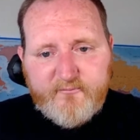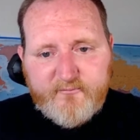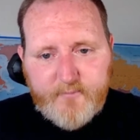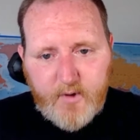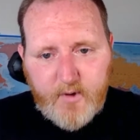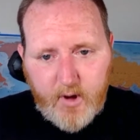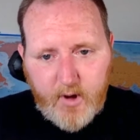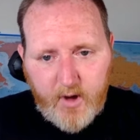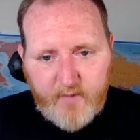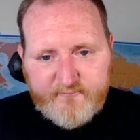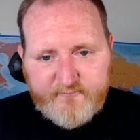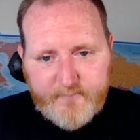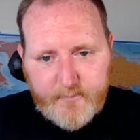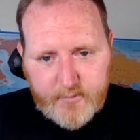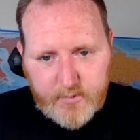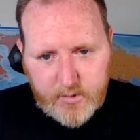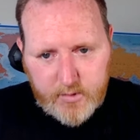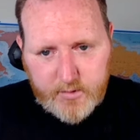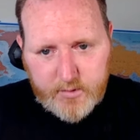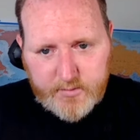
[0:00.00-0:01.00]

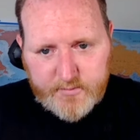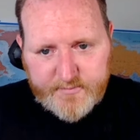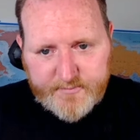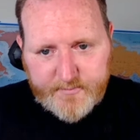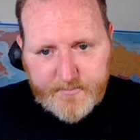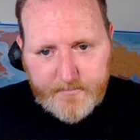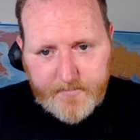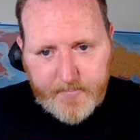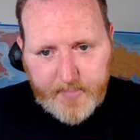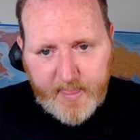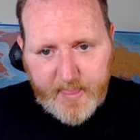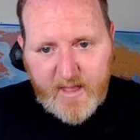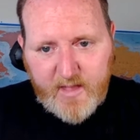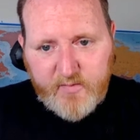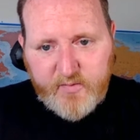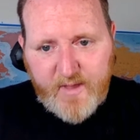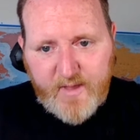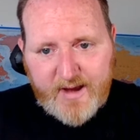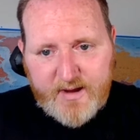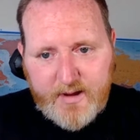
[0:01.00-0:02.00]
offerers
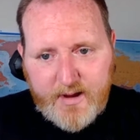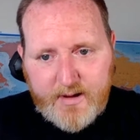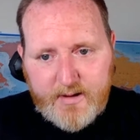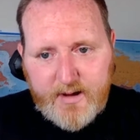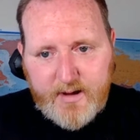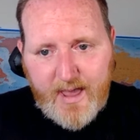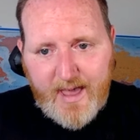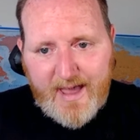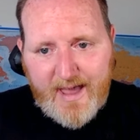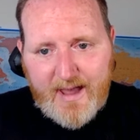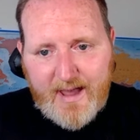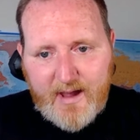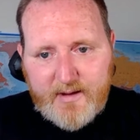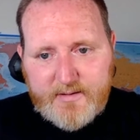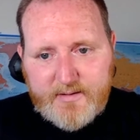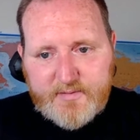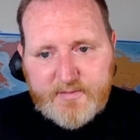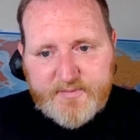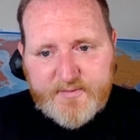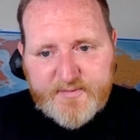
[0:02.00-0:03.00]
that it
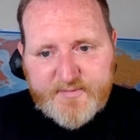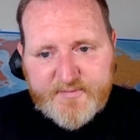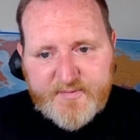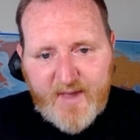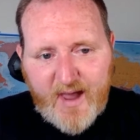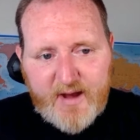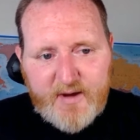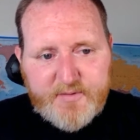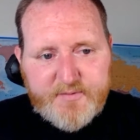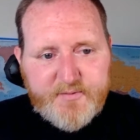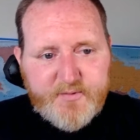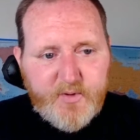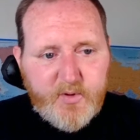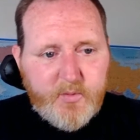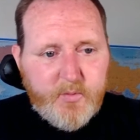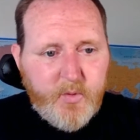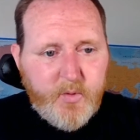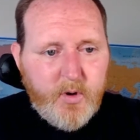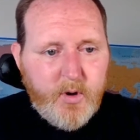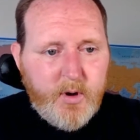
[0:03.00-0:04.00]
had decided to
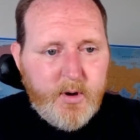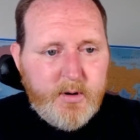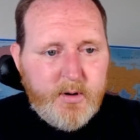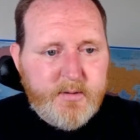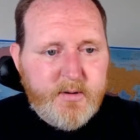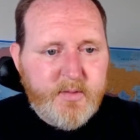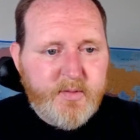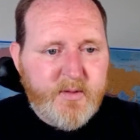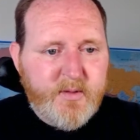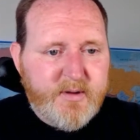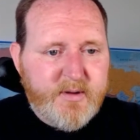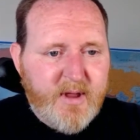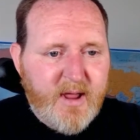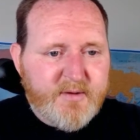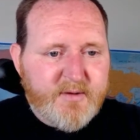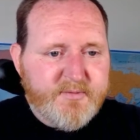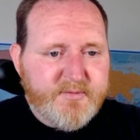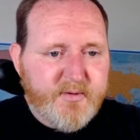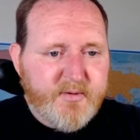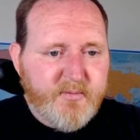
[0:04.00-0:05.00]
award the
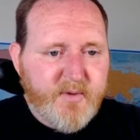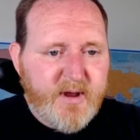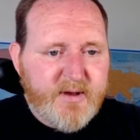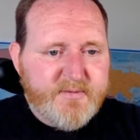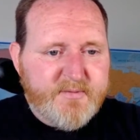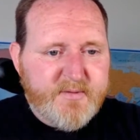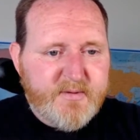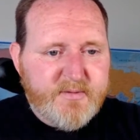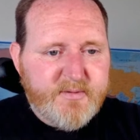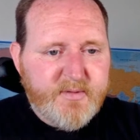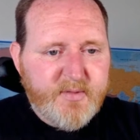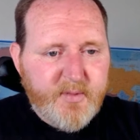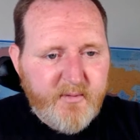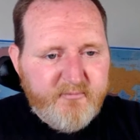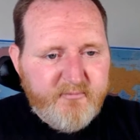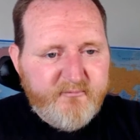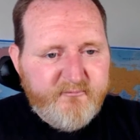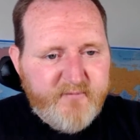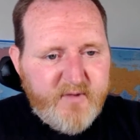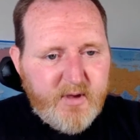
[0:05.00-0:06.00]
next generation
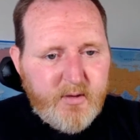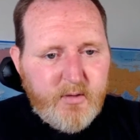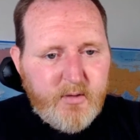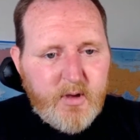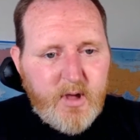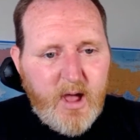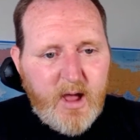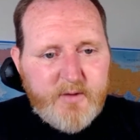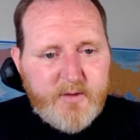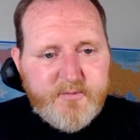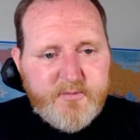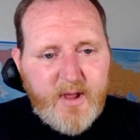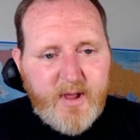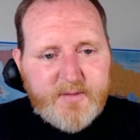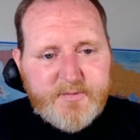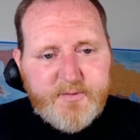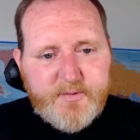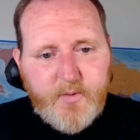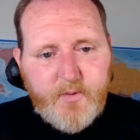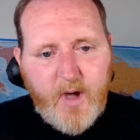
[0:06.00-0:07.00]
delivery vehicle
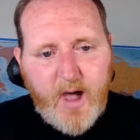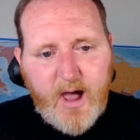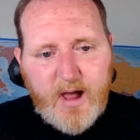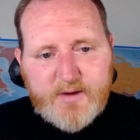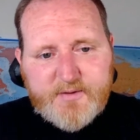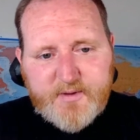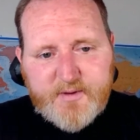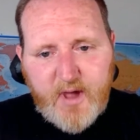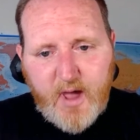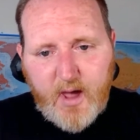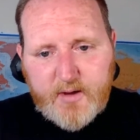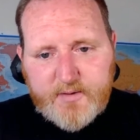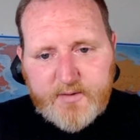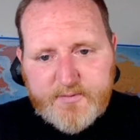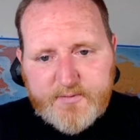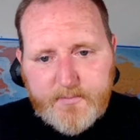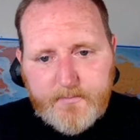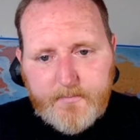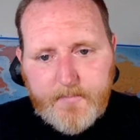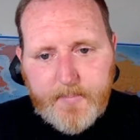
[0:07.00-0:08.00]
contract to Oshkosh.
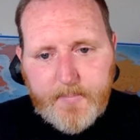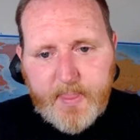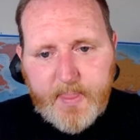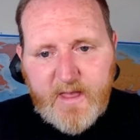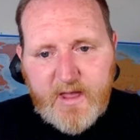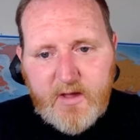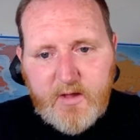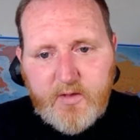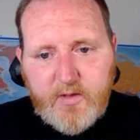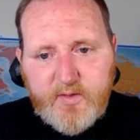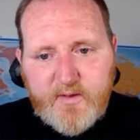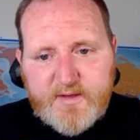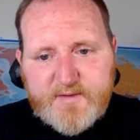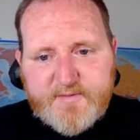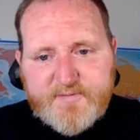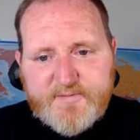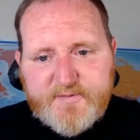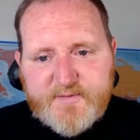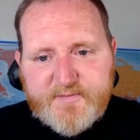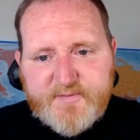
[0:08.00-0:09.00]

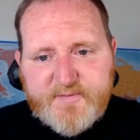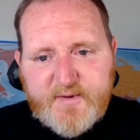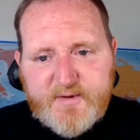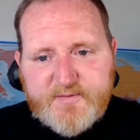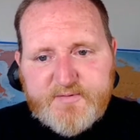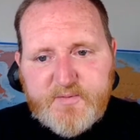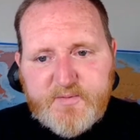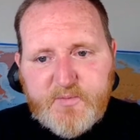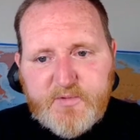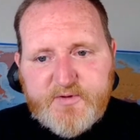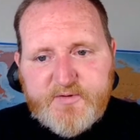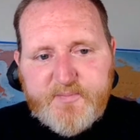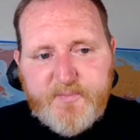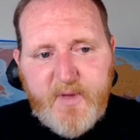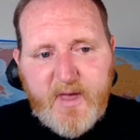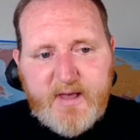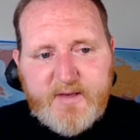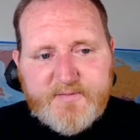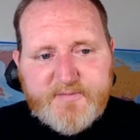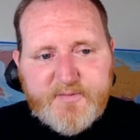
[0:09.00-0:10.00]
This decision was
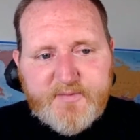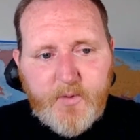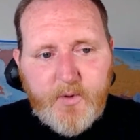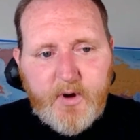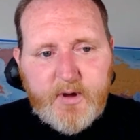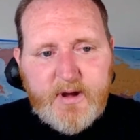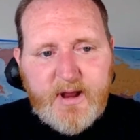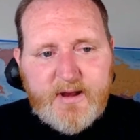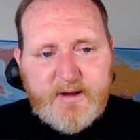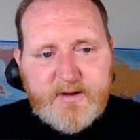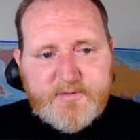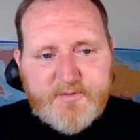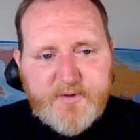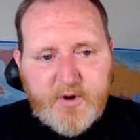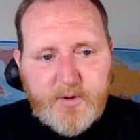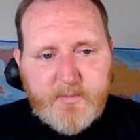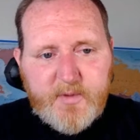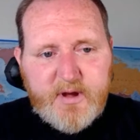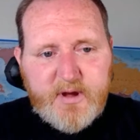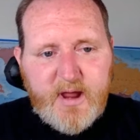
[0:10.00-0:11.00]
based on a
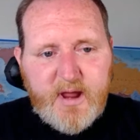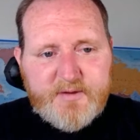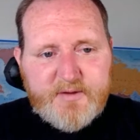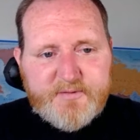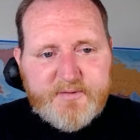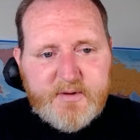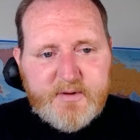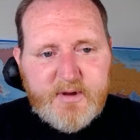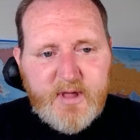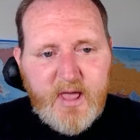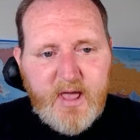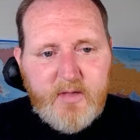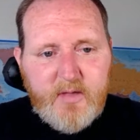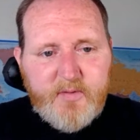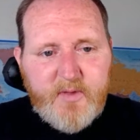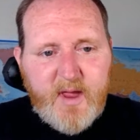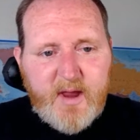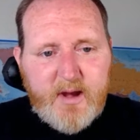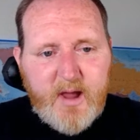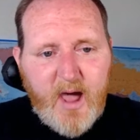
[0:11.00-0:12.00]
determination
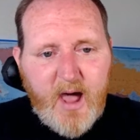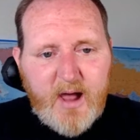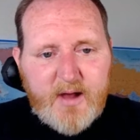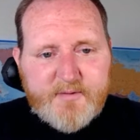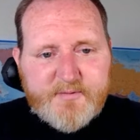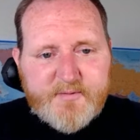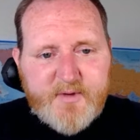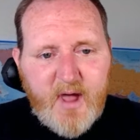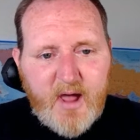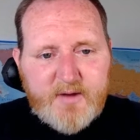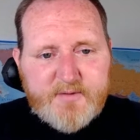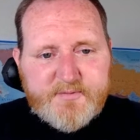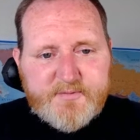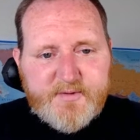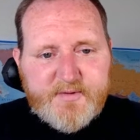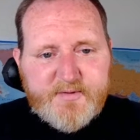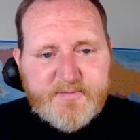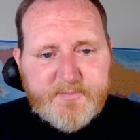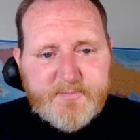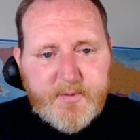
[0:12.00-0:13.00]
that
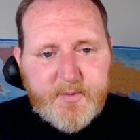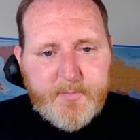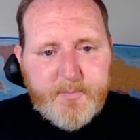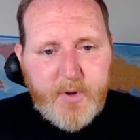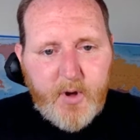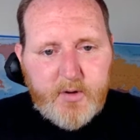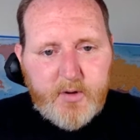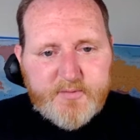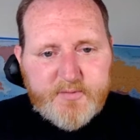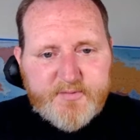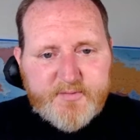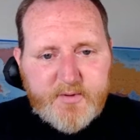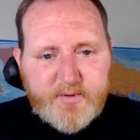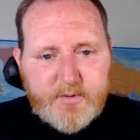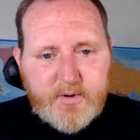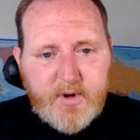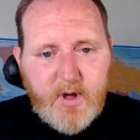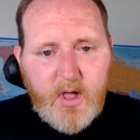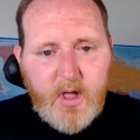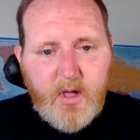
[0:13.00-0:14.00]
Oshkosh's
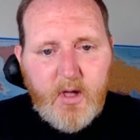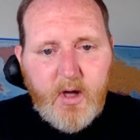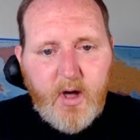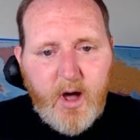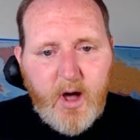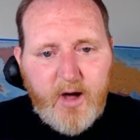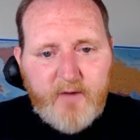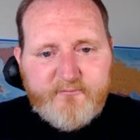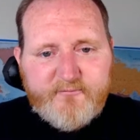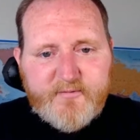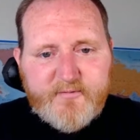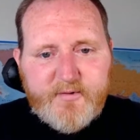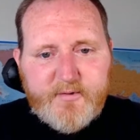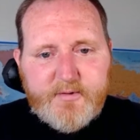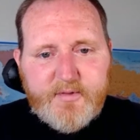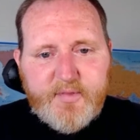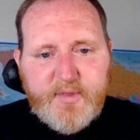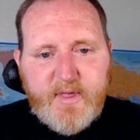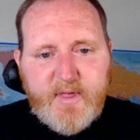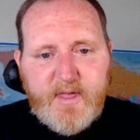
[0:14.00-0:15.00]
proposal
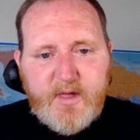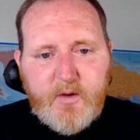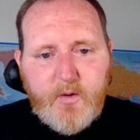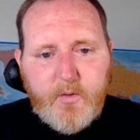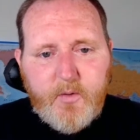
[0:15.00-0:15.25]
offered the